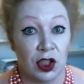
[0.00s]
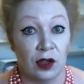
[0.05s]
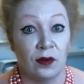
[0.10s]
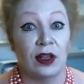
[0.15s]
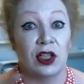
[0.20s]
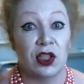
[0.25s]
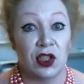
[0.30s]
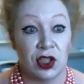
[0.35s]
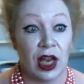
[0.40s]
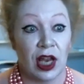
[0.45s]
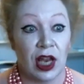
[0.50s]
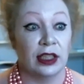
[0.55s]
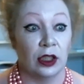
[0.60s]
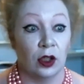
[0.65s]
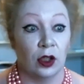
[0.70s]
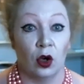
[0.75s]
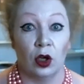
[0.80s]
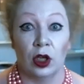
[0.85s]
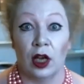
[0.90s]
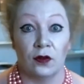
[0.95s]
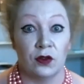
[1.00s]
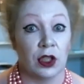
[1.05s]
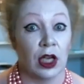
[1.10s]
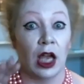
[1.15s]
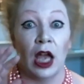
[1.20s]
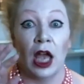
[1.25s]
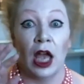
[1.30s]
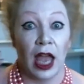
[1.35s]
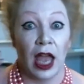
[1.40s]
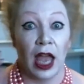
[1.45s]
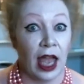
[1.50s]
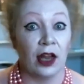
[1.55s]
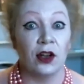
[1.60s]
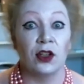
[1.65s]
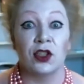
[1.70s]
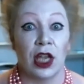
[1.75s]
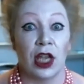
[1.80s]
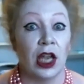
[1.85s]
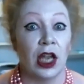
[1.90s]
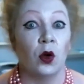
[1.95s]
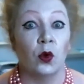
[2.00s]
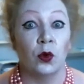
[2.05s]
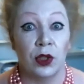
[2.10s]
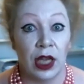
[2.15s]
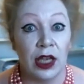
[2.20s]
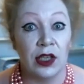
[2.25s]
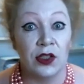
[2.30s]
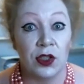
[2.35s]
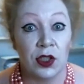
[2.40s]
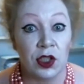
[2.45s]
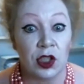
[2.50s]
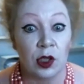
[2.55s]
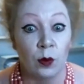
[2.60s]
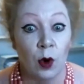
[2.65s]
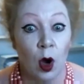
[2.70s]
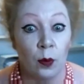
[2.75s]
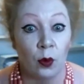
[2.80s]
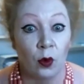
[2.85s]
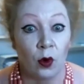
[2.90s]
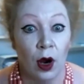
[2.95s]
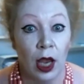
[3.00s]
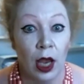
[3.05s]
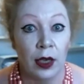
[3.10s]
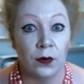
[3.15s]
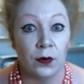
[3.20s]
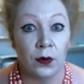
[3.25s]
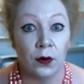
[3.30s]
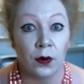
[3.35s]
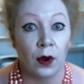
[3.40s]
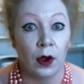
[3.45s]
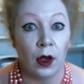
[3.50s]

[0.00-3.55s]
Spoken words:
so you've had to stay there long enough to, how does a healthcare system operate?